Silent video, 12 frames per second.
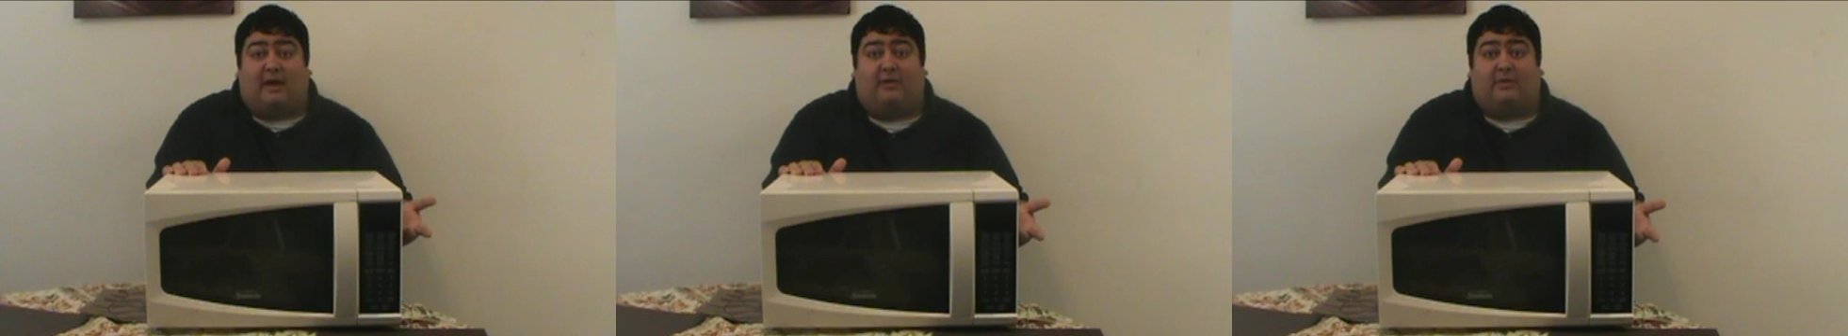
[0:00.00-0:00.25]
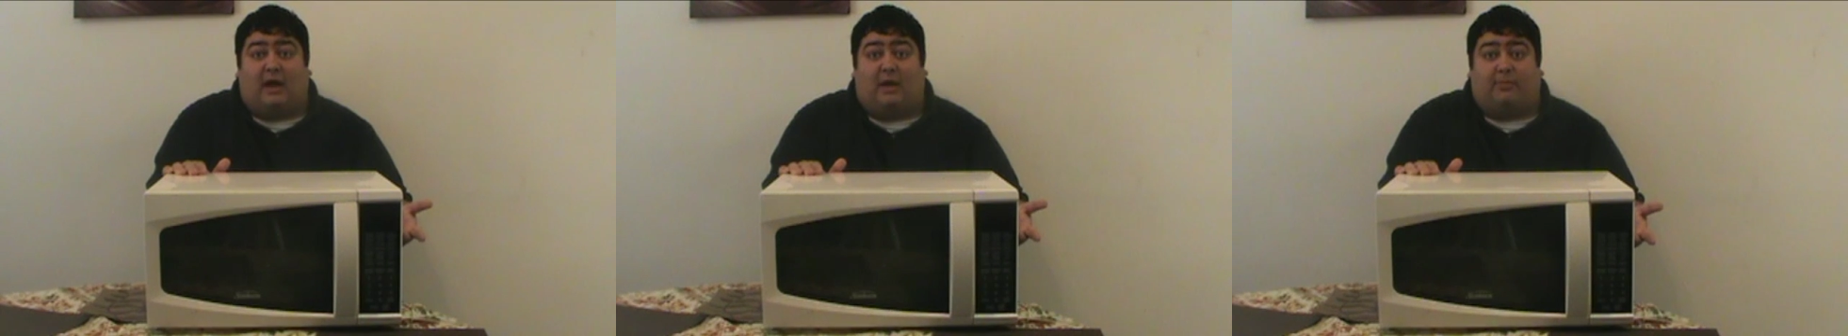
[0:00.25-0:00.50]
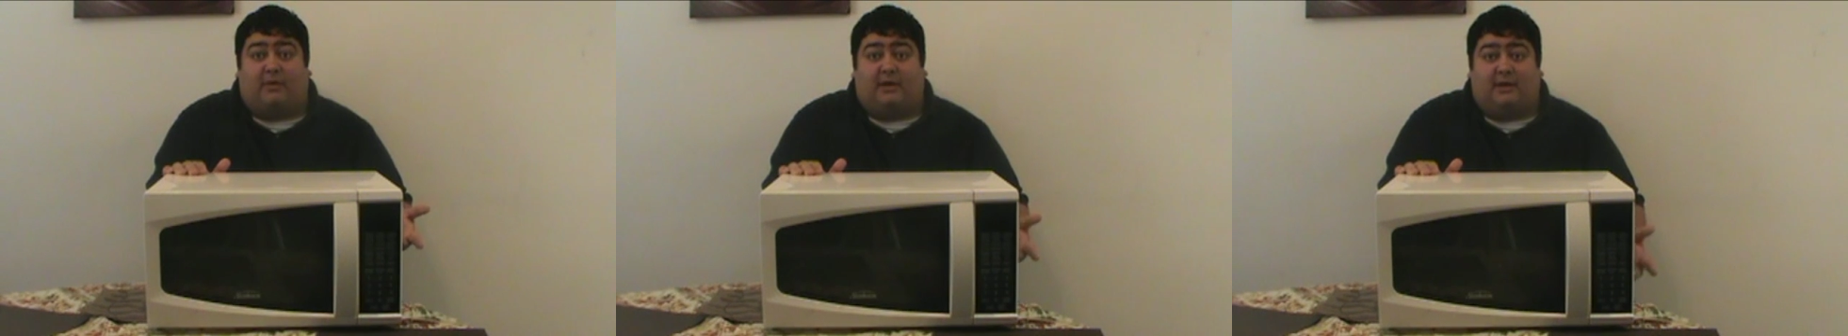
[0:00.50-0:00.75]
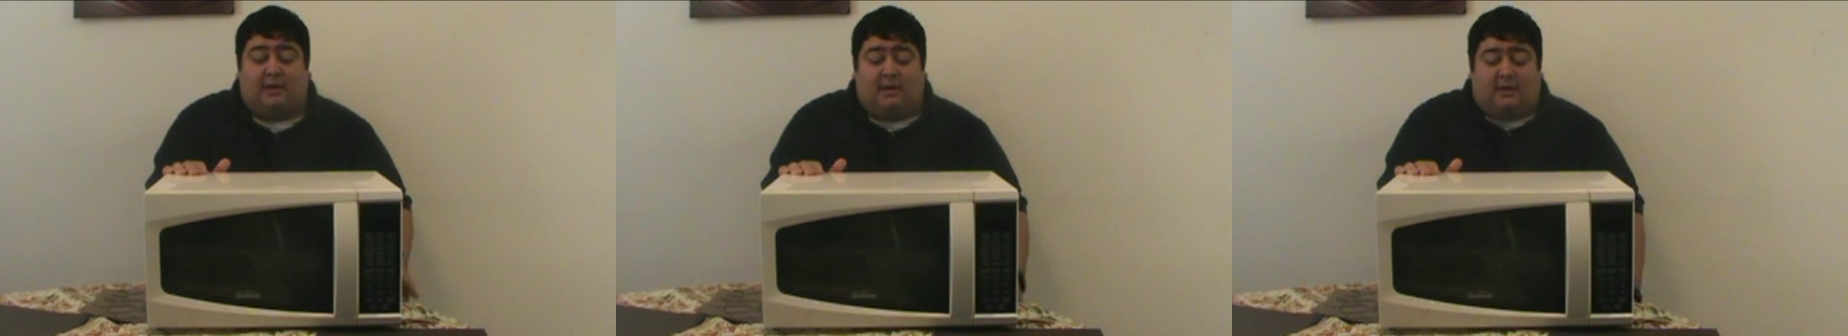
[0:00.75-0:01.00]
how they
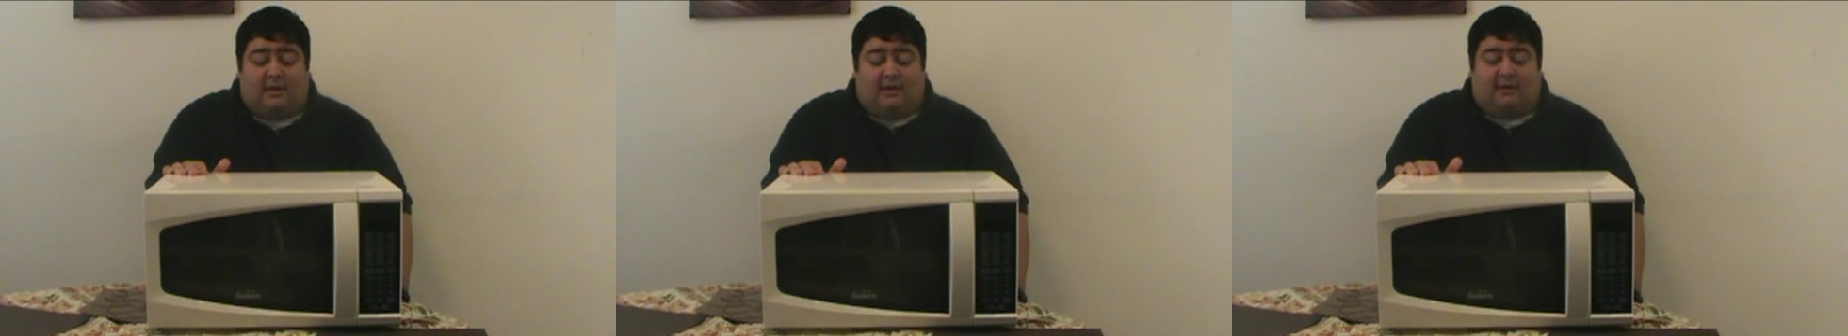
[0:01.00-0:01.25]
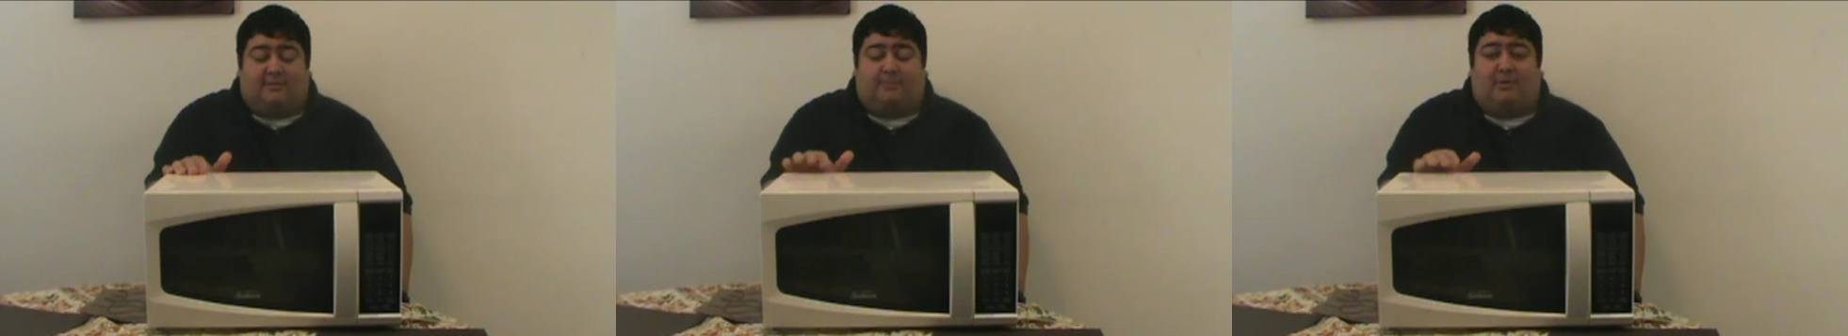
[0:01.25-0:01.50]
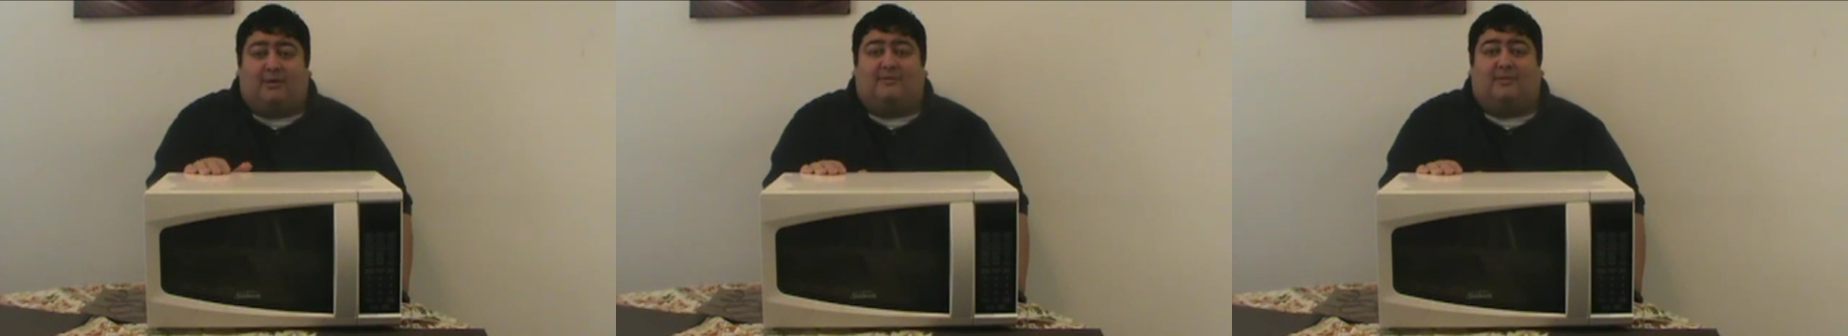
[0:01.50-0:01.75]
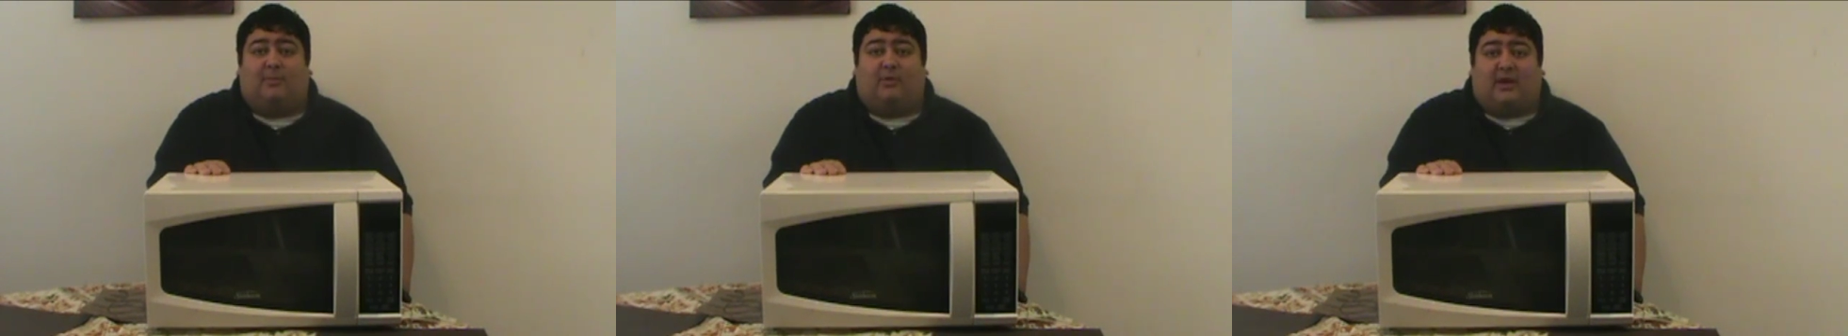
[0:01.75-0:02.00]
operate, is a pretty
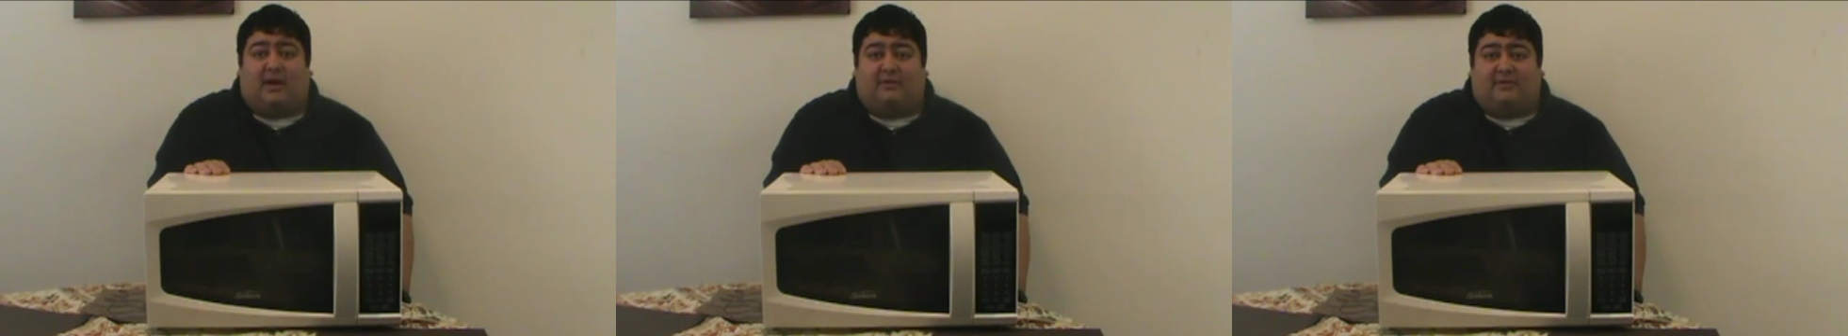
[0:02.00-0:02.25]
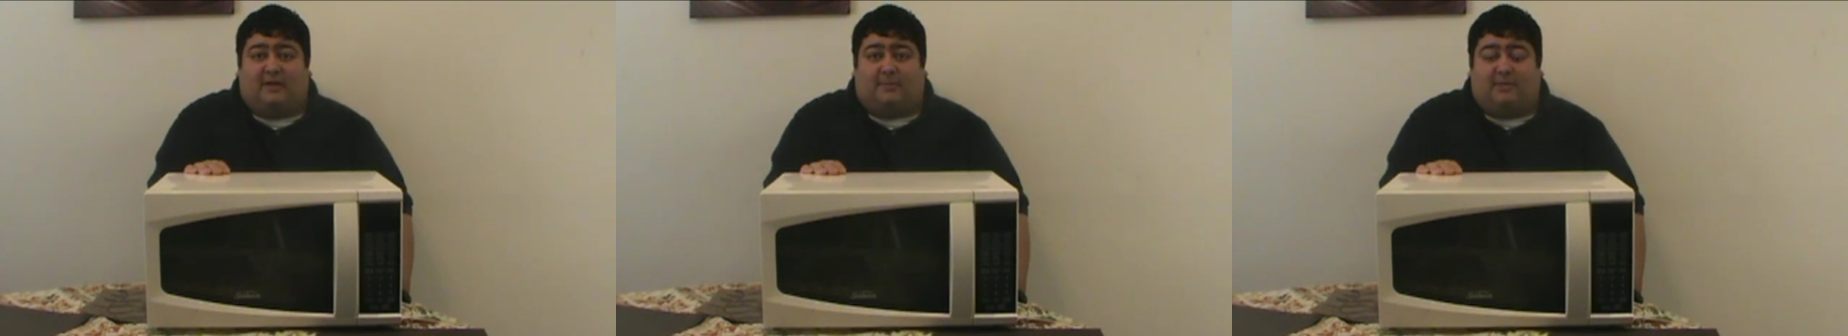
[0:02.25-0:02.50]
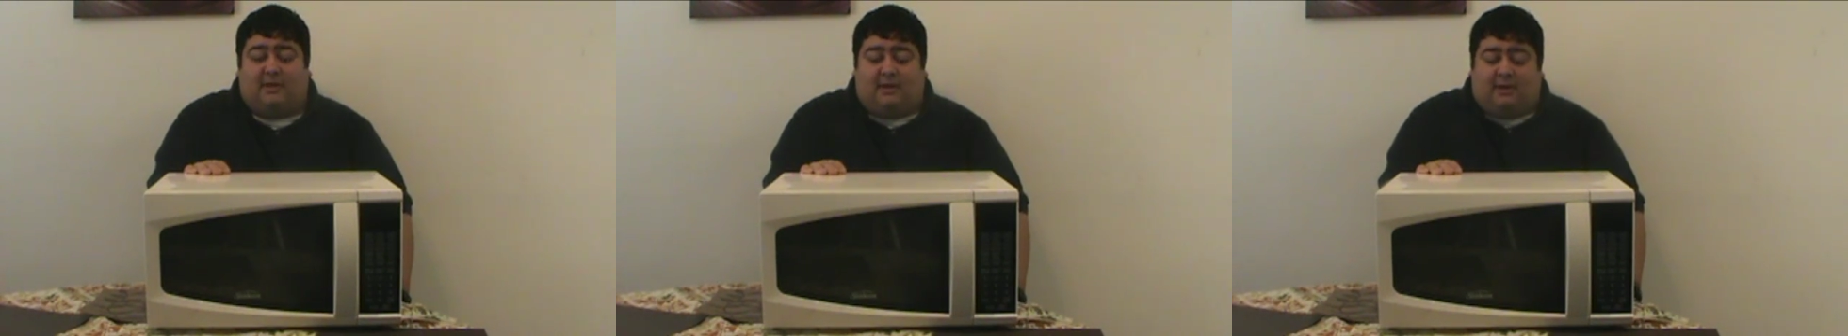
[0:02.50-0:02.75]
simple concept.